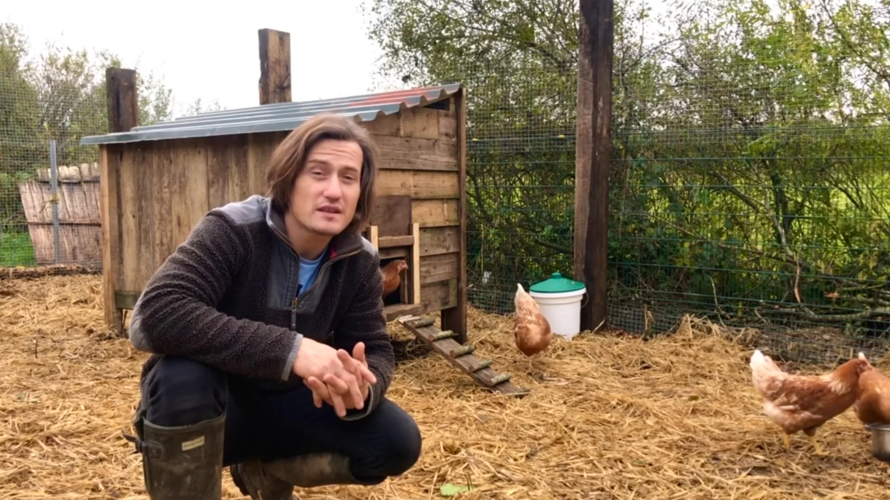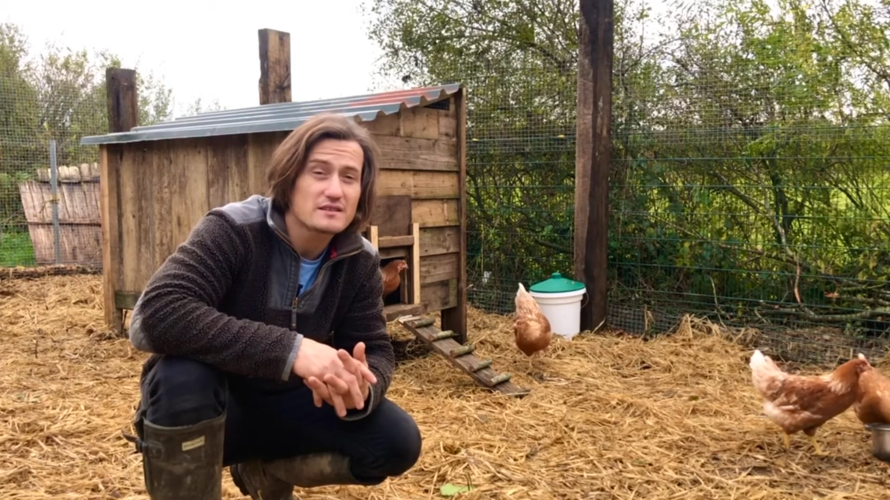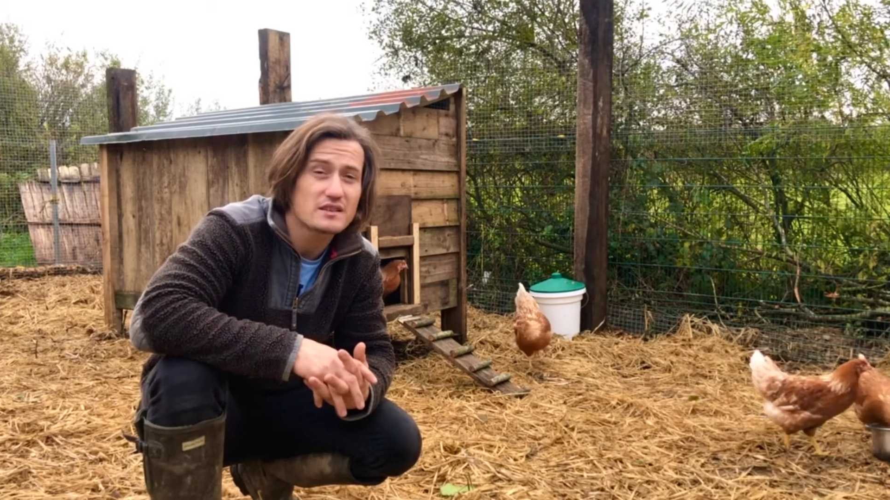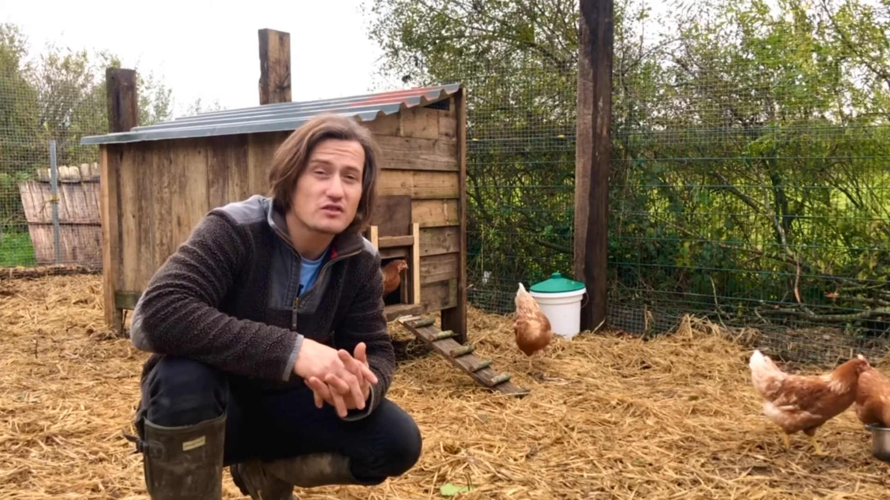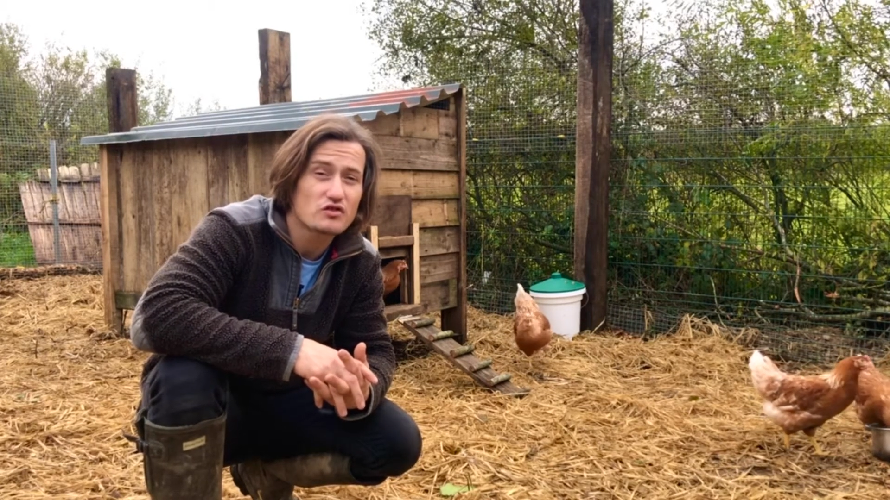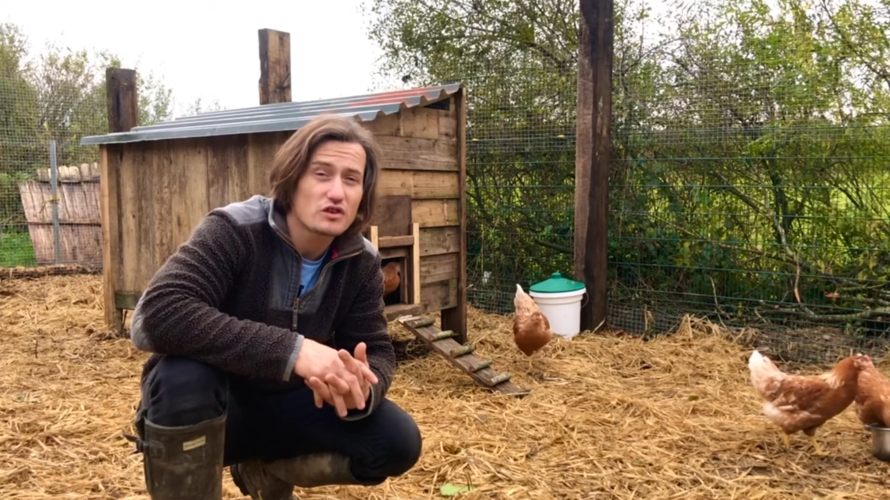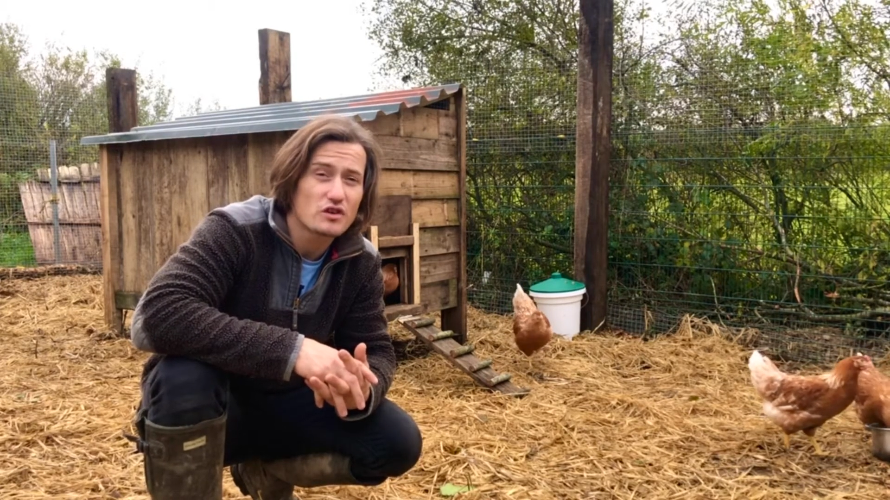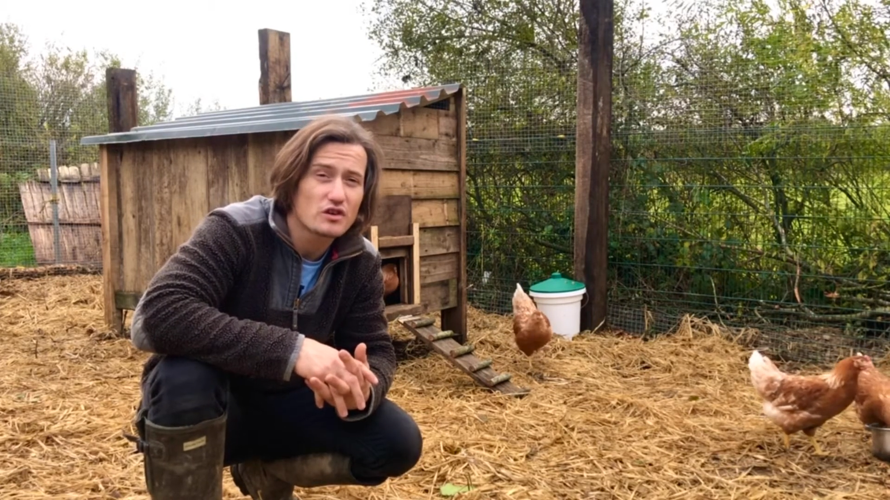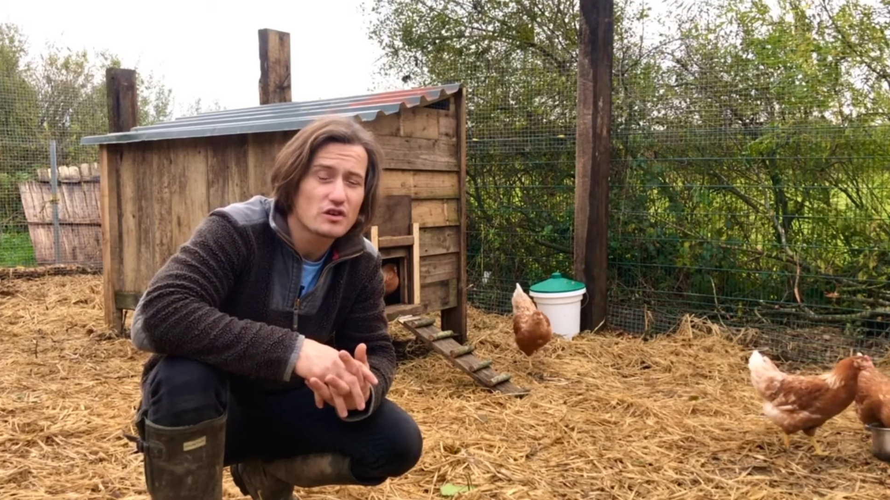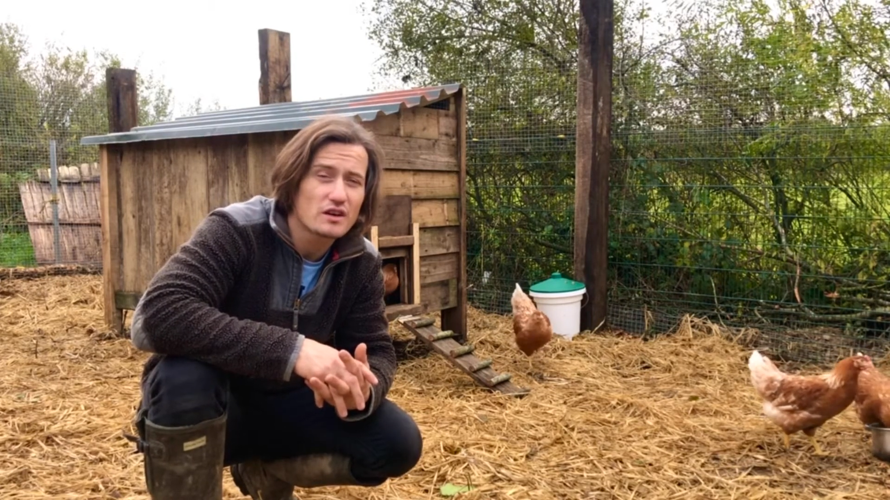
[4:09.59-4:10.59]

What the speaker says: it in return,